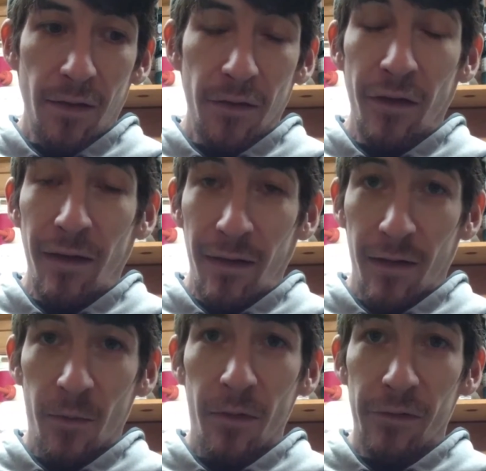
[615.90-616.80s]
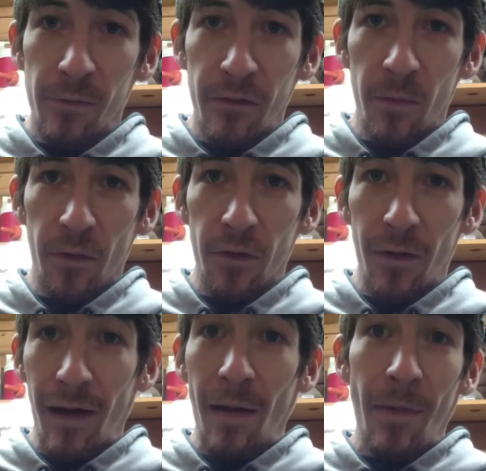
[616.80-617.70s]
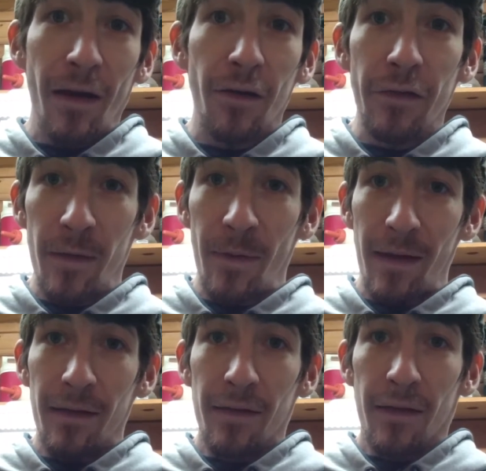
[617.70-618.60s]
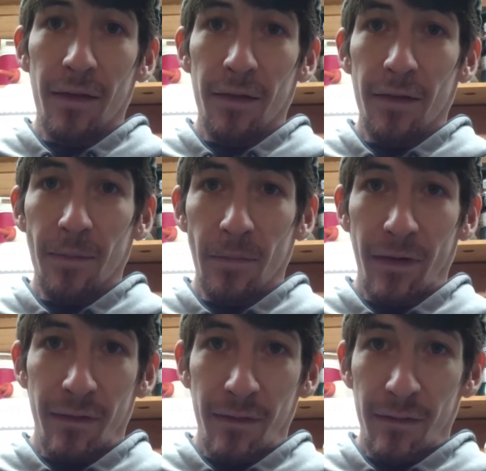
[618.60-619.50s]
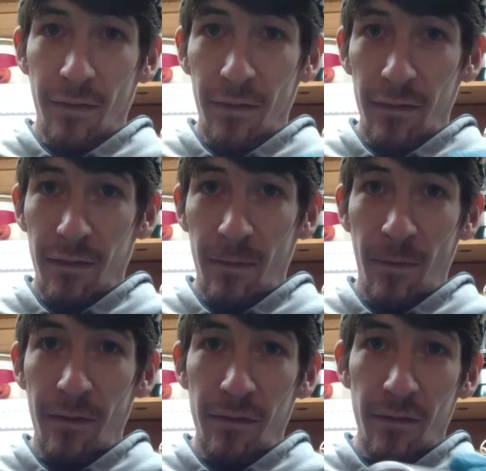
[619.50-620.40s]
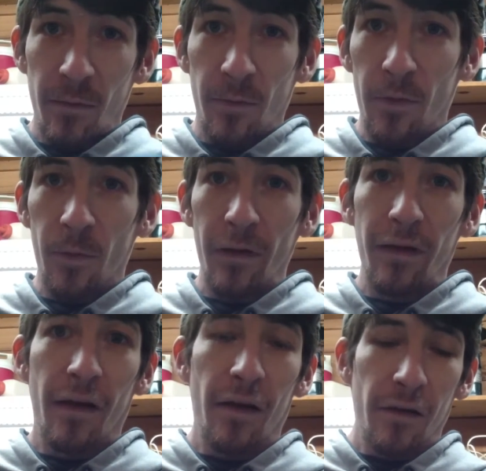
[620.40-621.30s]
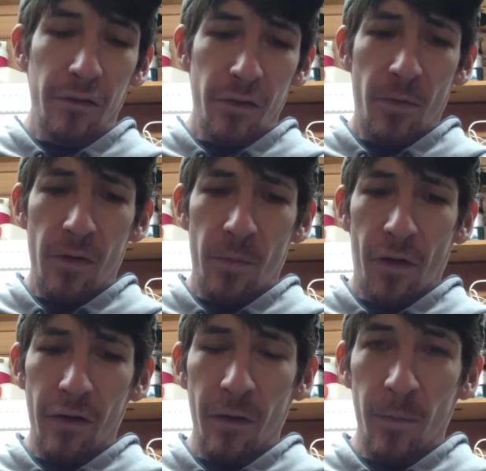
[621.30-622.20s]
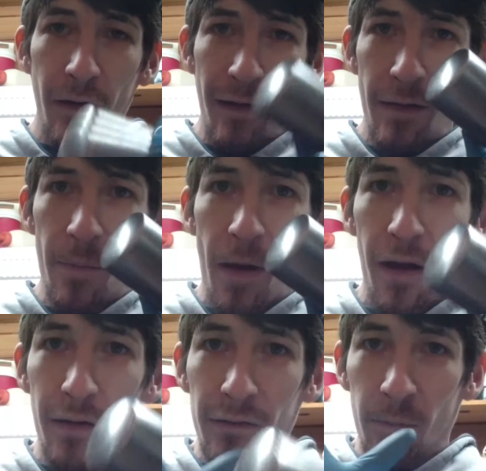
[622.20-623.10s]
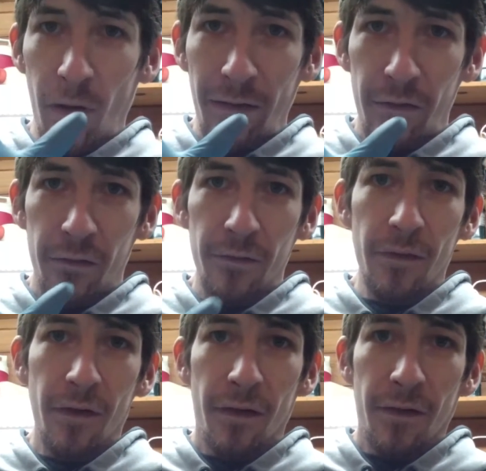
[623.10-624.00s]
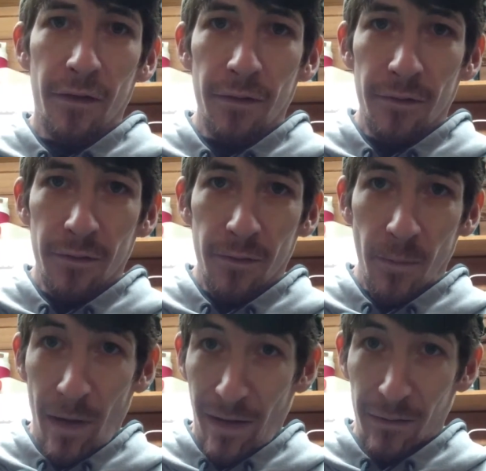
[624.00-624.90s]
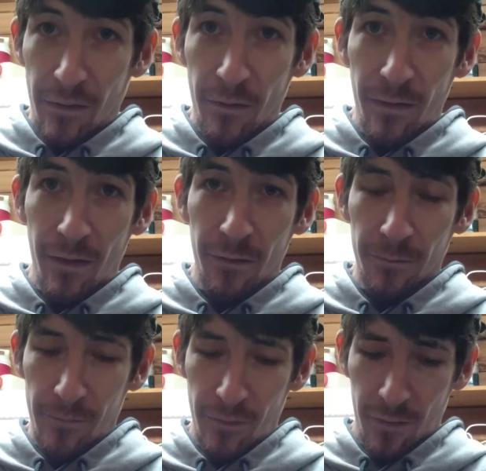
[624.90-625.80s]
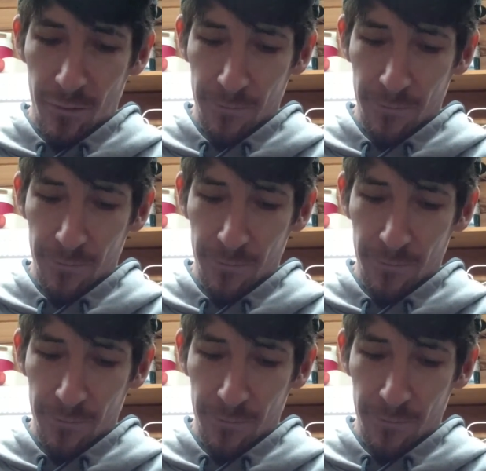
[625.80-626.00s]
you need to get one from Subaru. I got mine off eBay. But it is a legitimate Subaru one. Subaru part number in the box, brand new. Made in Tokyo. So,